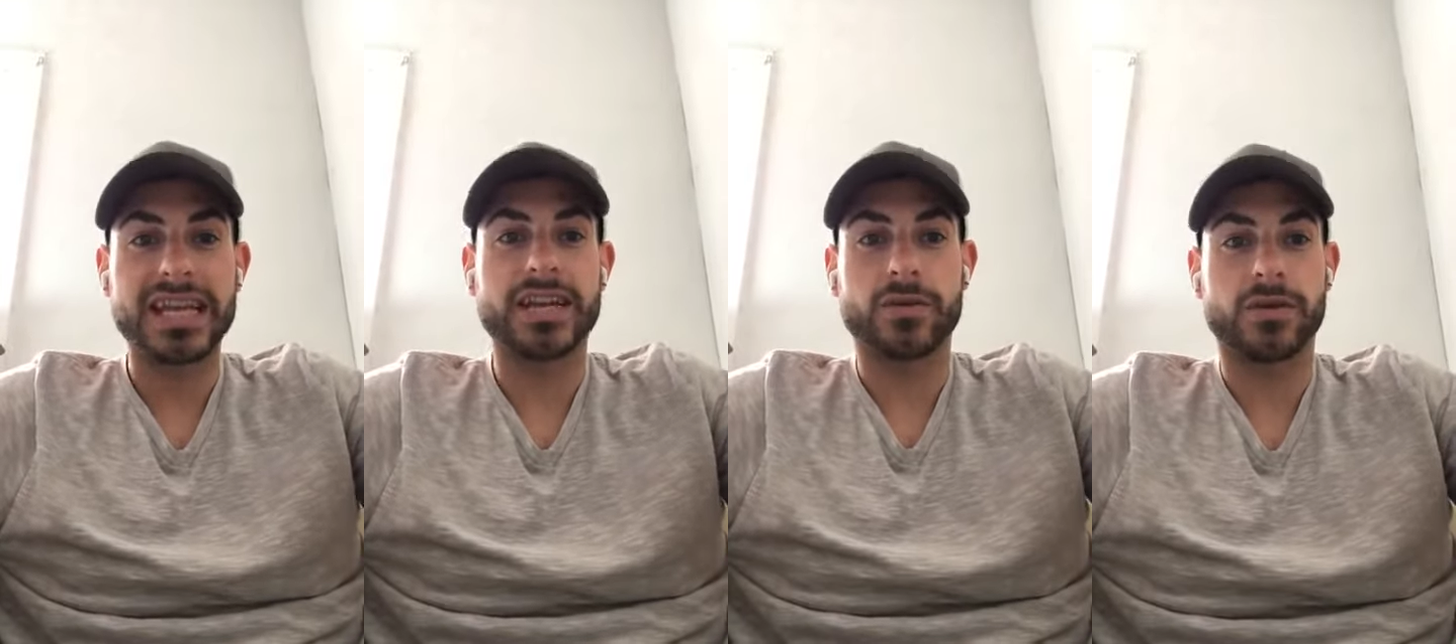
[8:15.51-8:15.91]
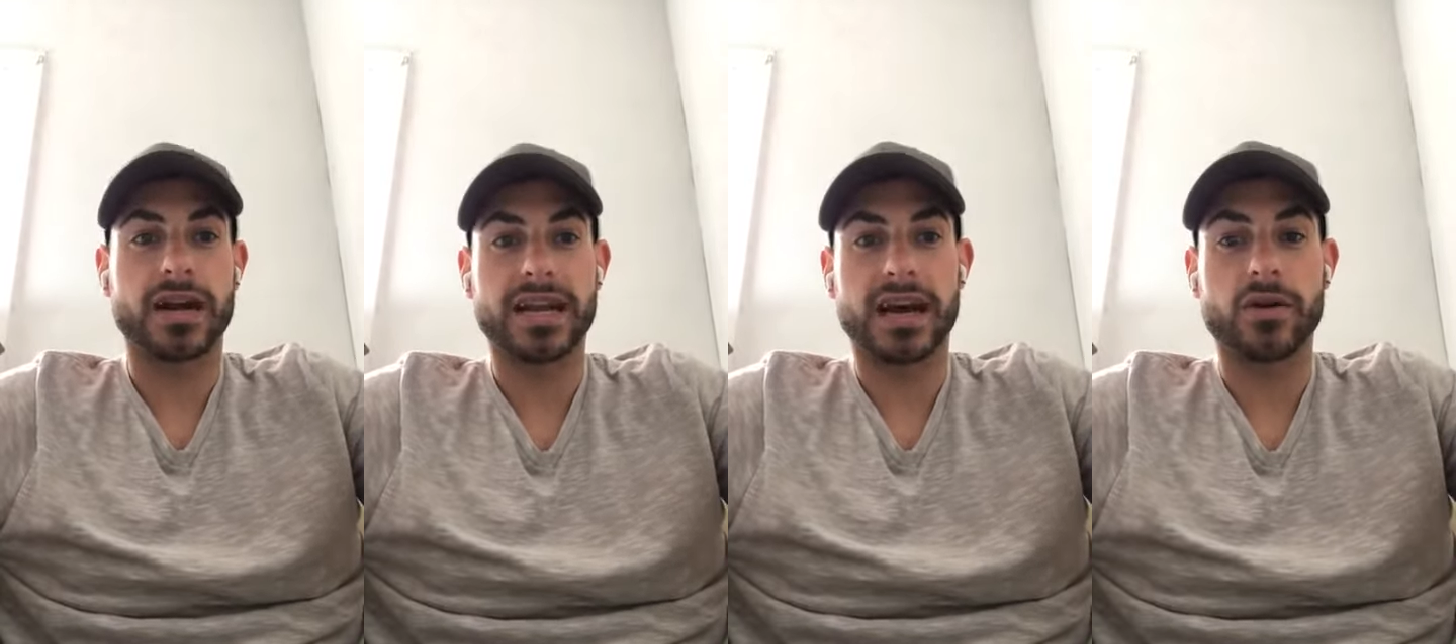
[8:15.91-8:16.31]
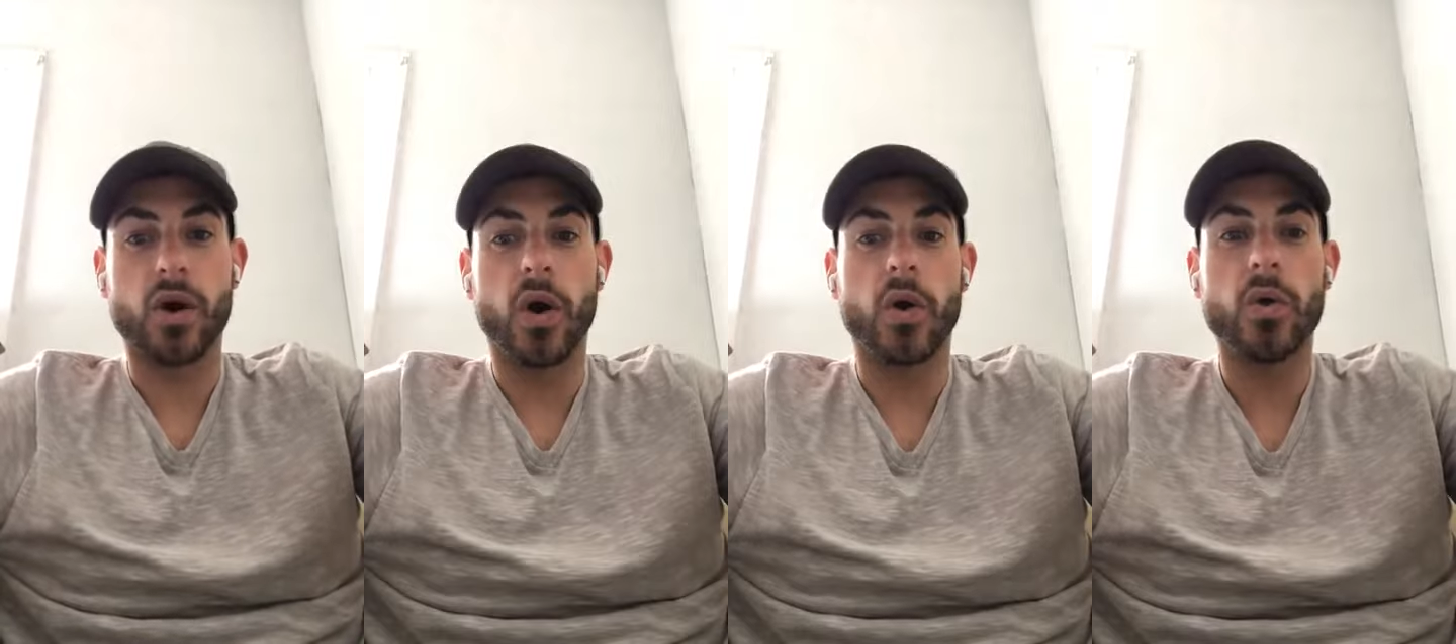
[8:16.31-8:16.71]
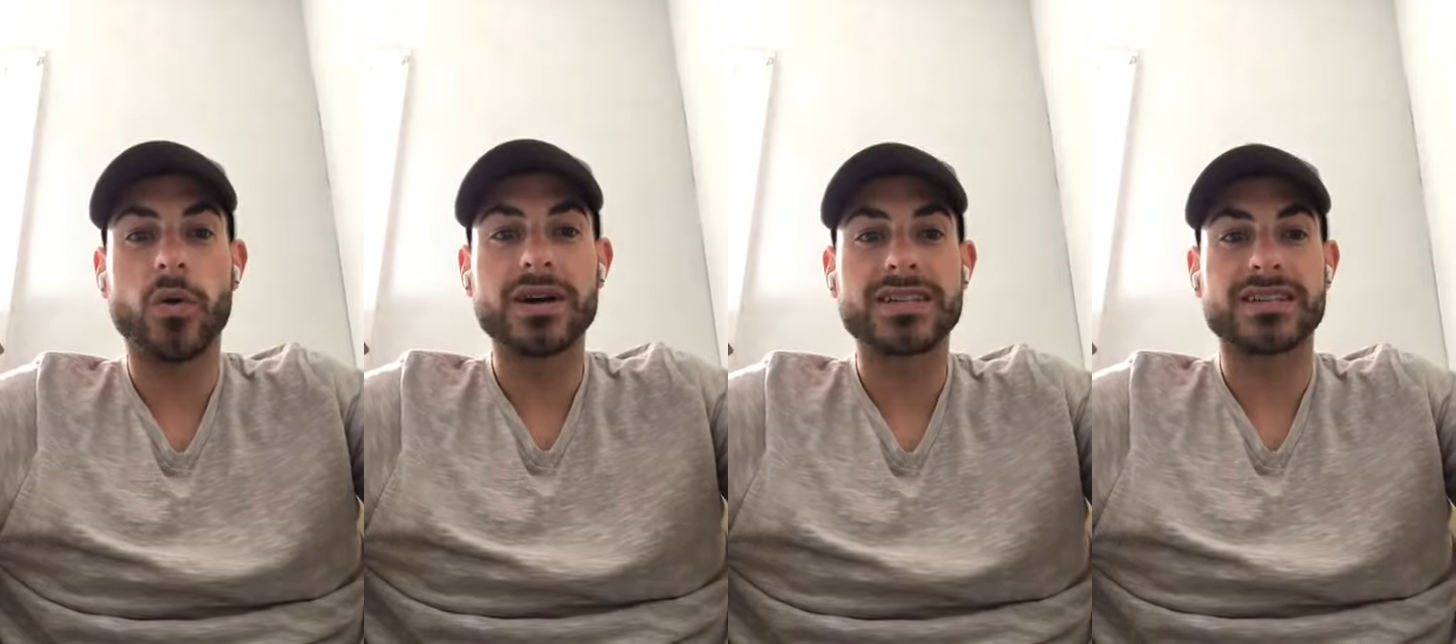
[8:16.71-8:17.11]
he cried out,
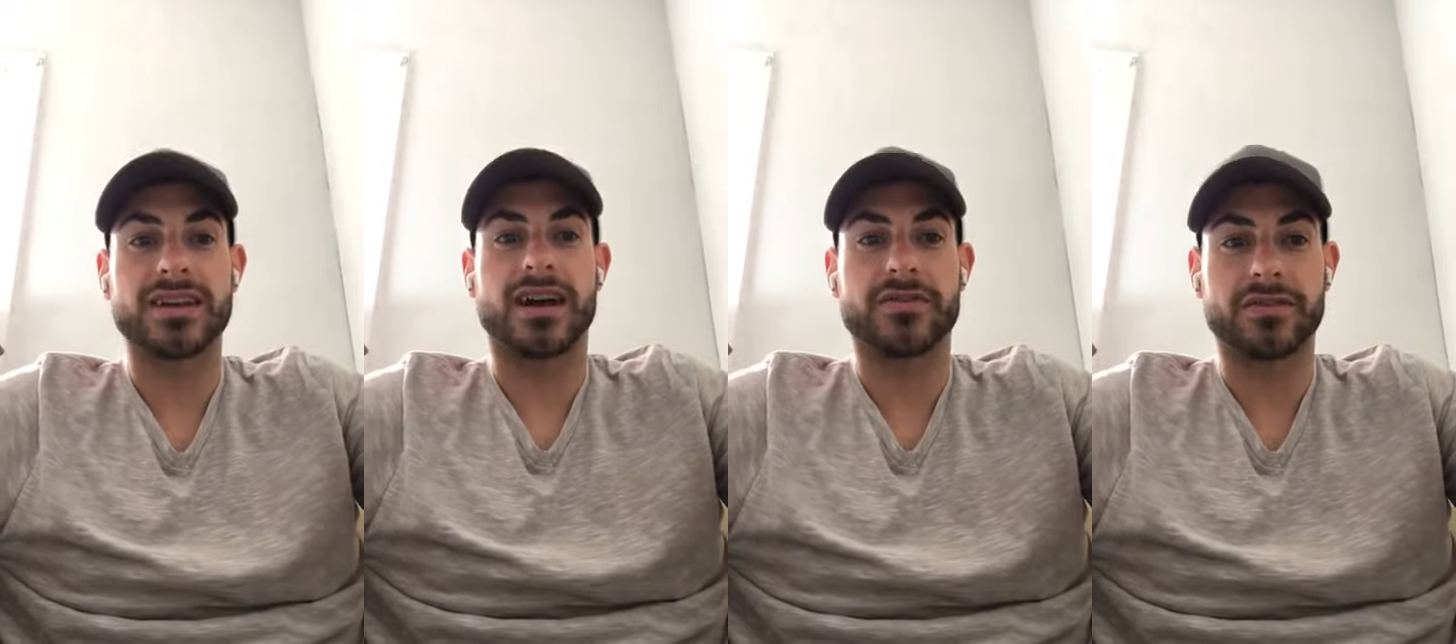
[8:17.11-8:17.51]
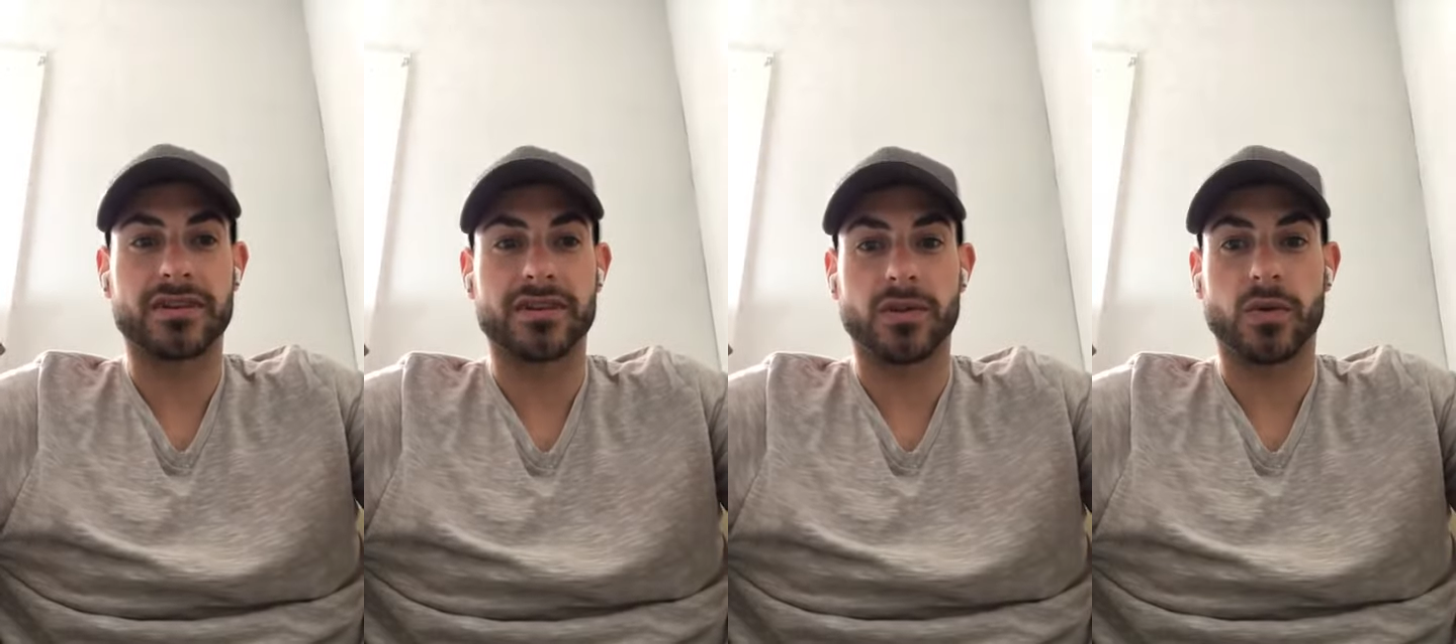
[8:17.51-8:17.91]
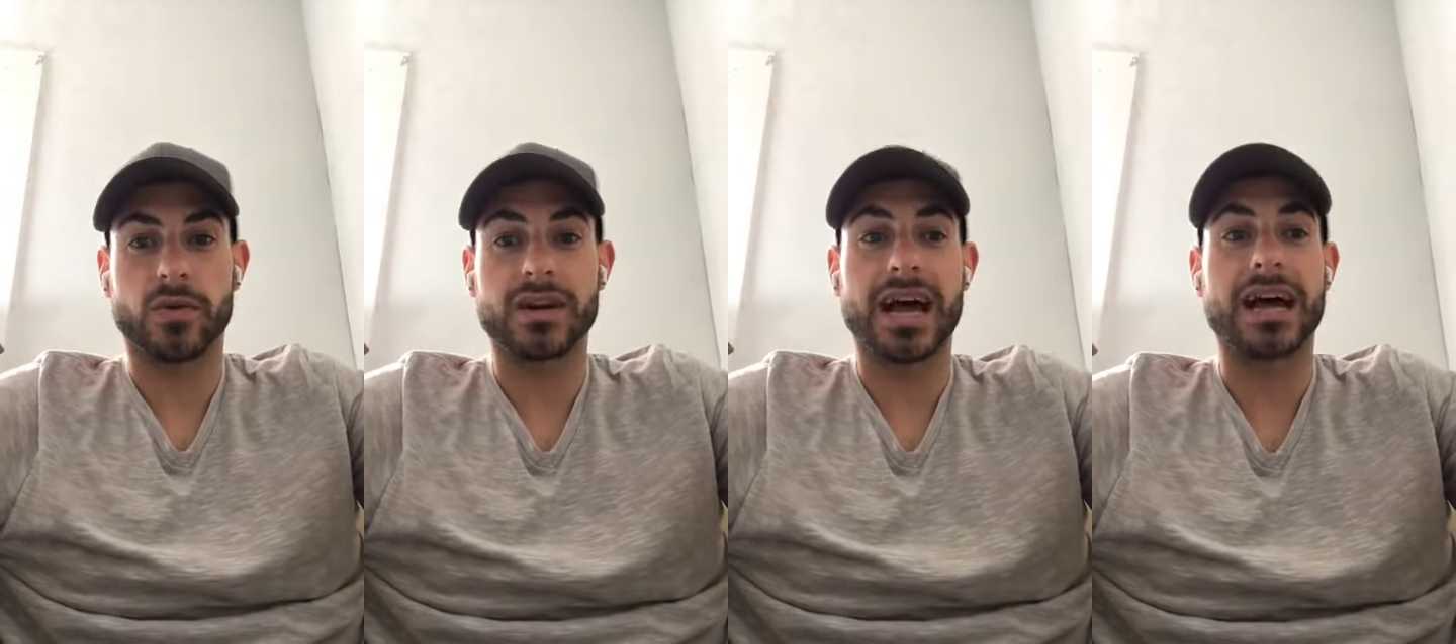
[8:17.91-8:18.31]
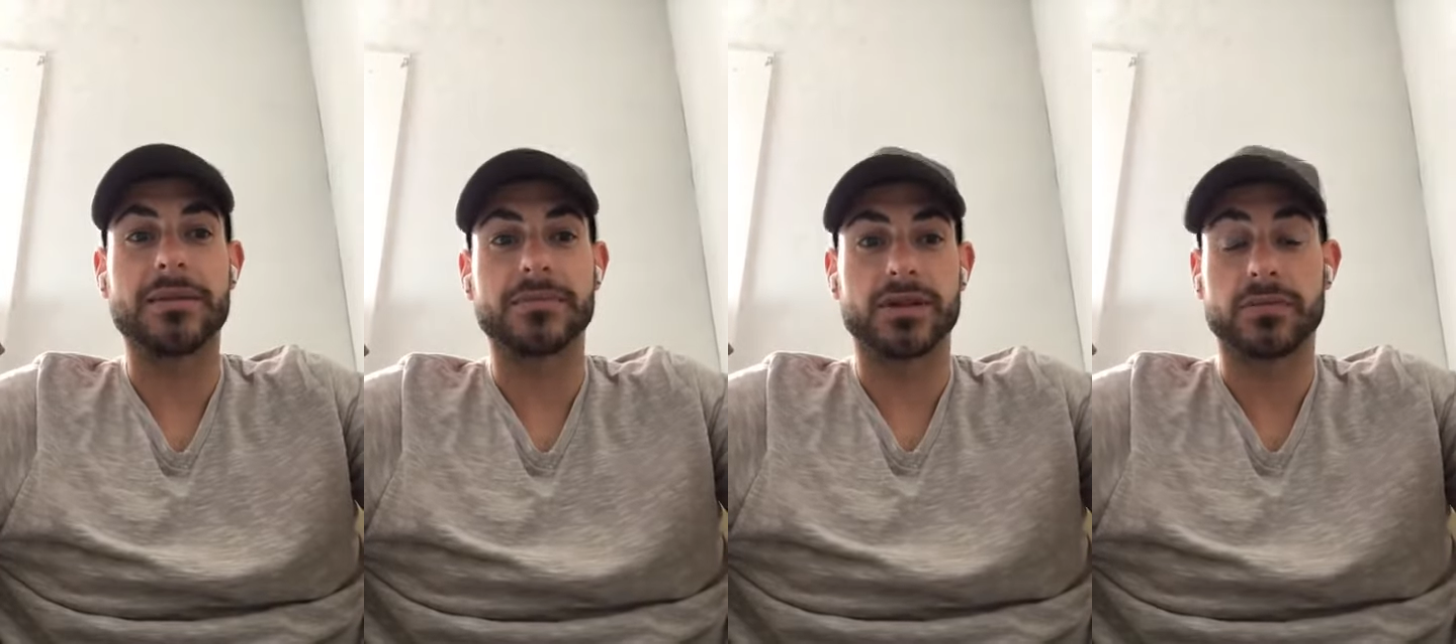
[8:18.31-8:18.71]
O sovereign Lord,
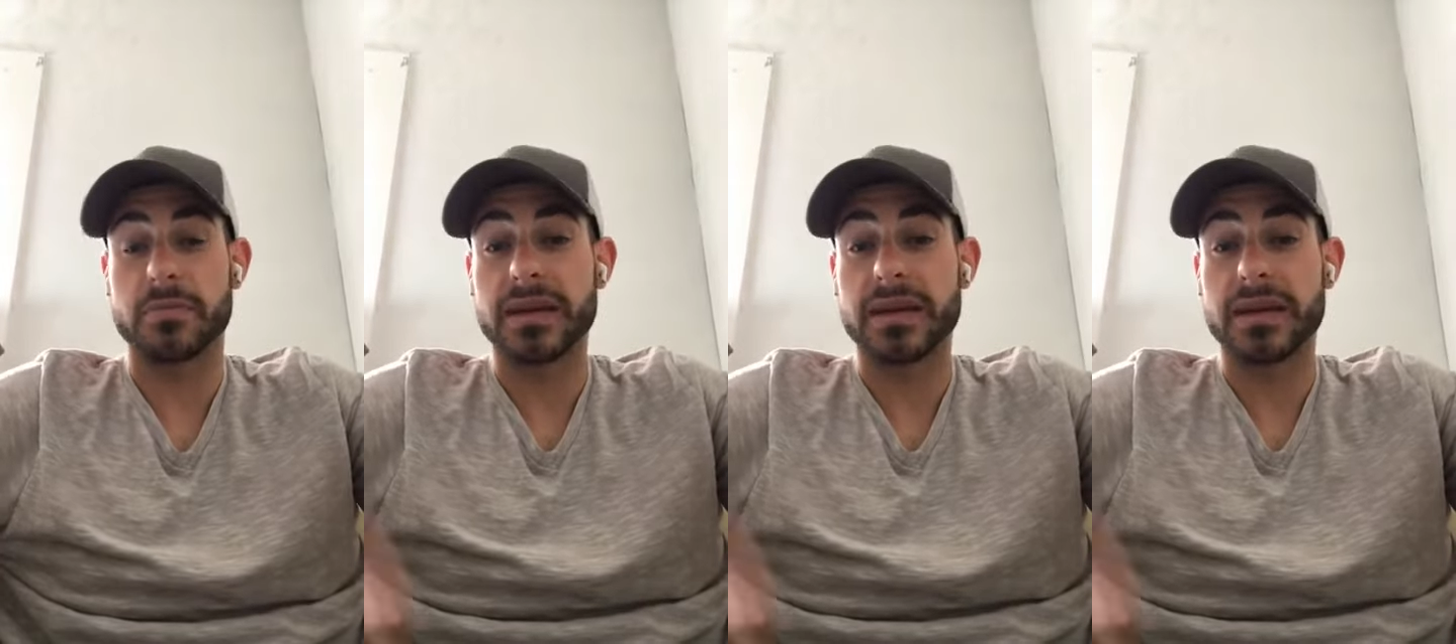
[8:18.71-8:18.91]
I'm doomed.